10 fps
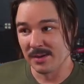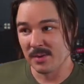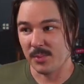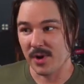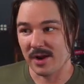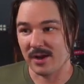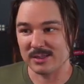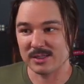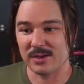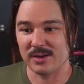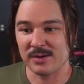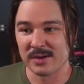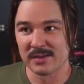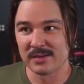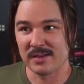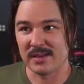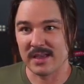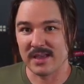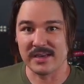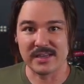but also
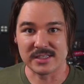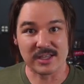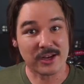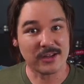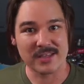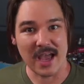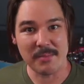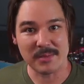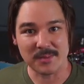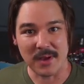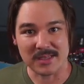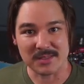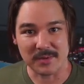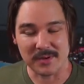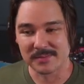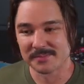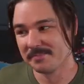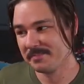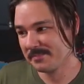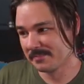in as little time as possible.
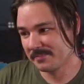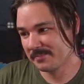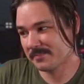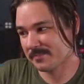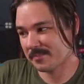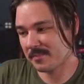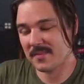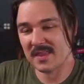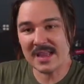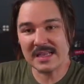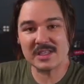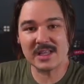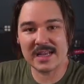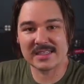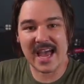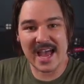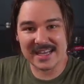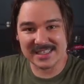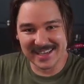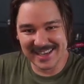That's a lot to ask